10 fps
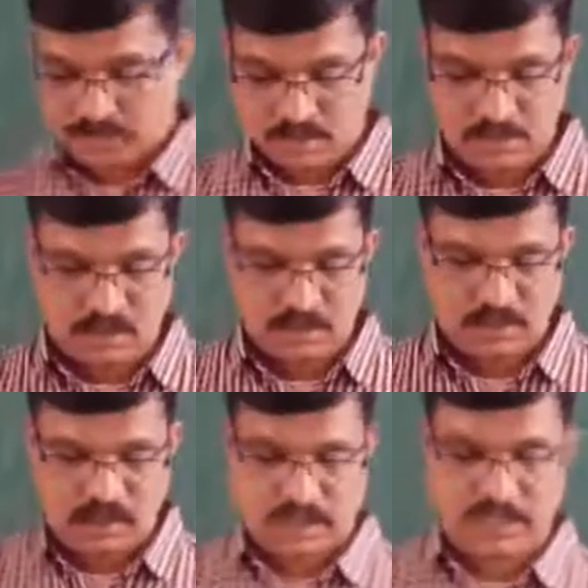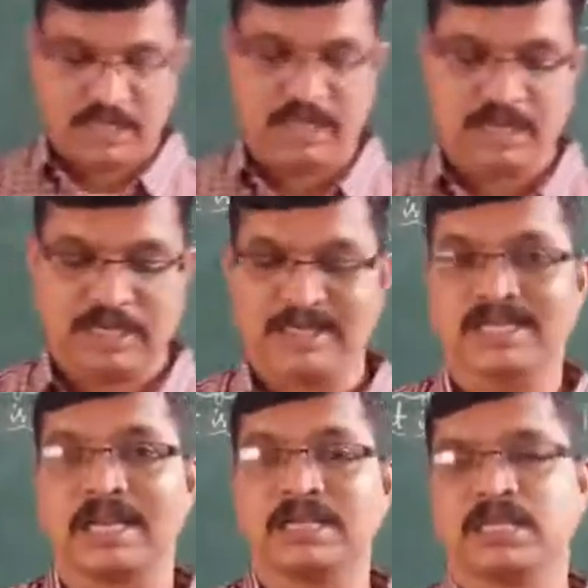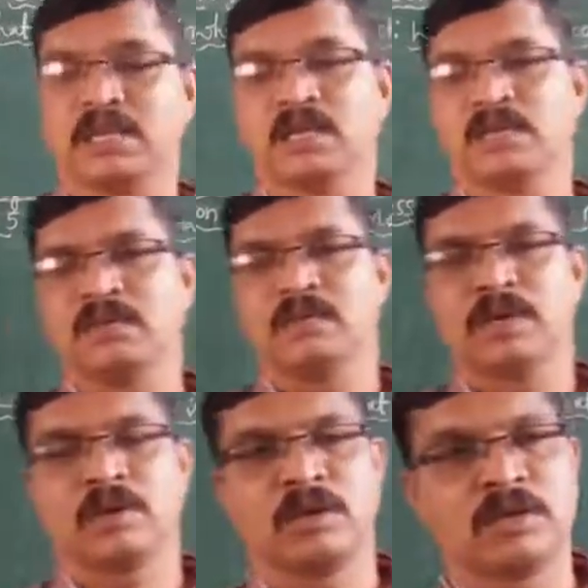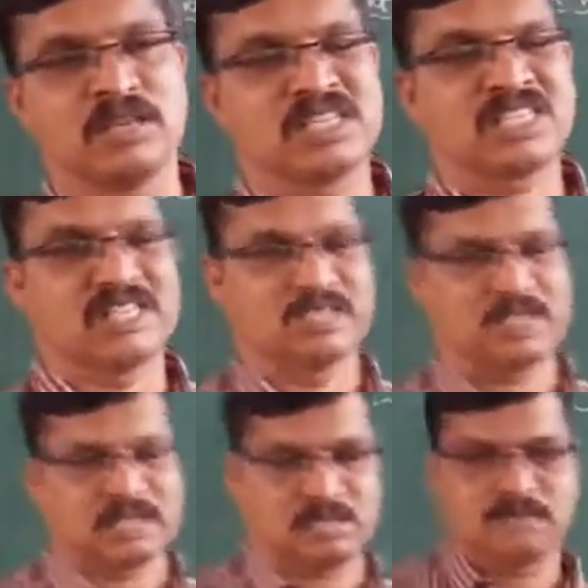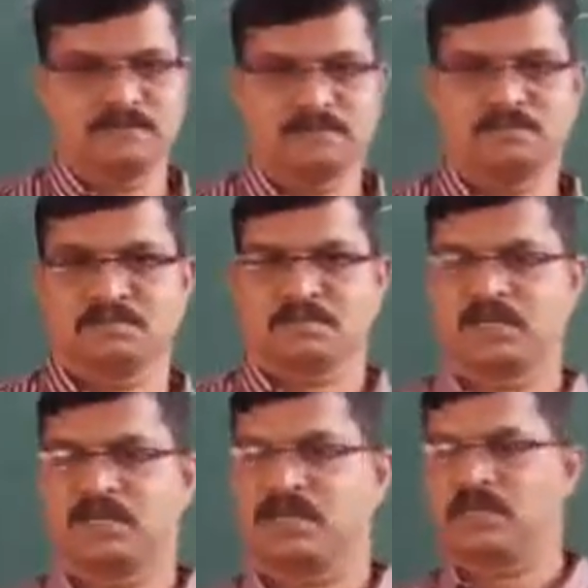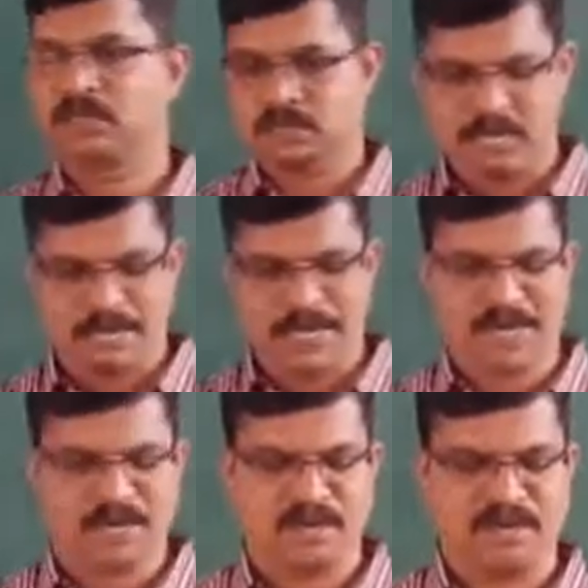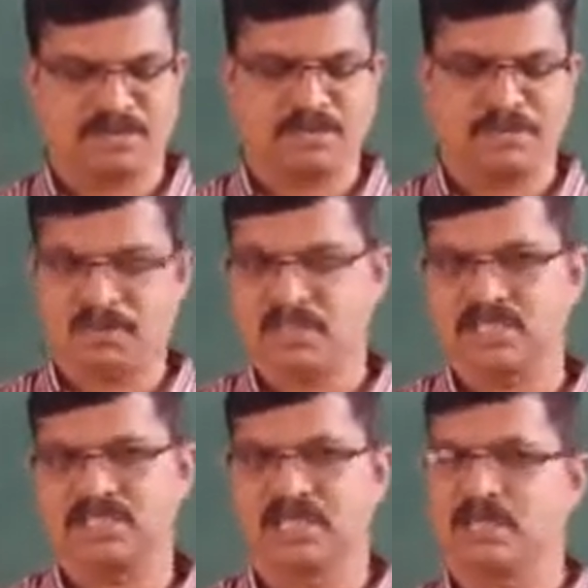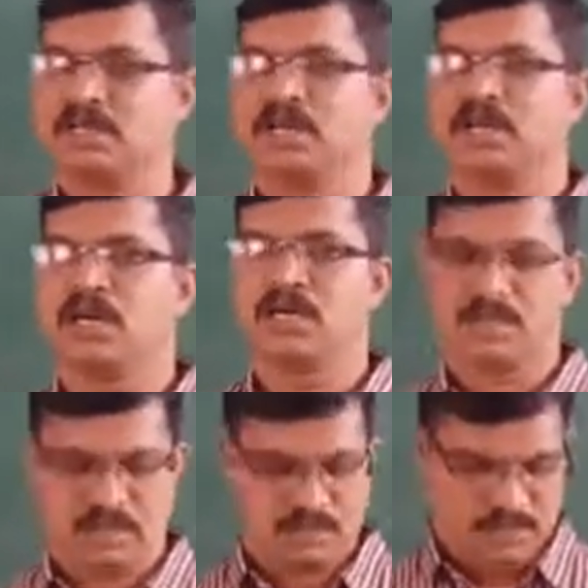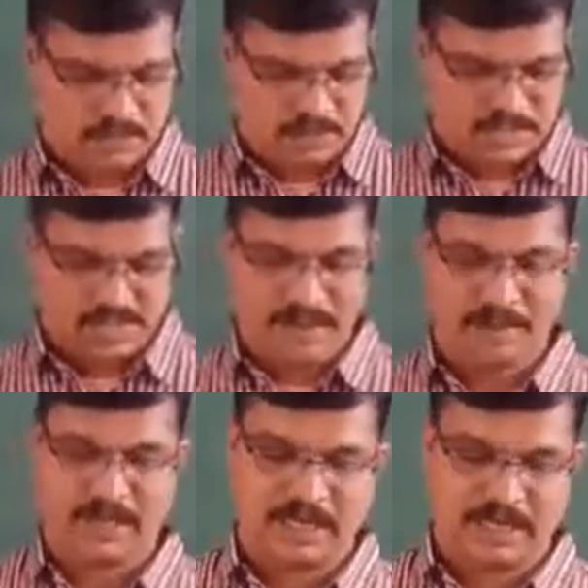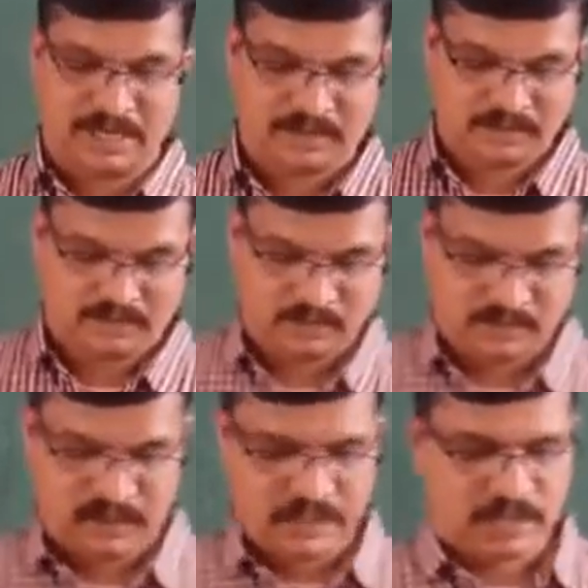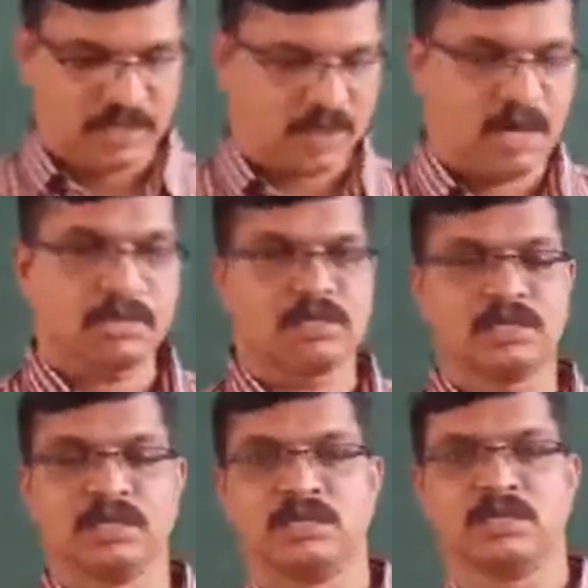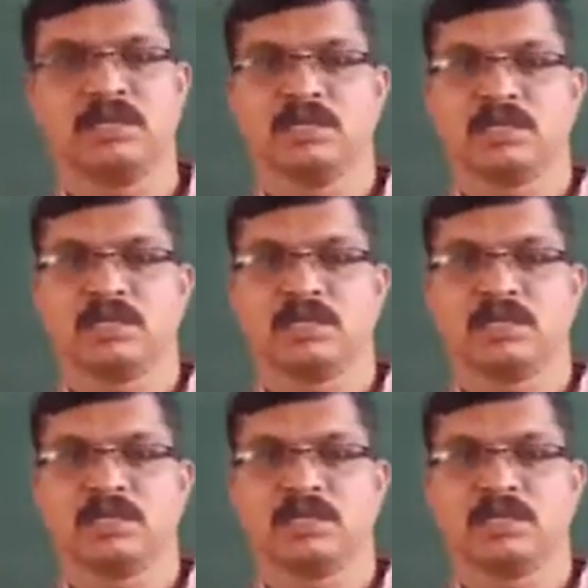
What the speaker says: So here in this lesson we are going to discuss the paragraphs which was prescribed here by the author,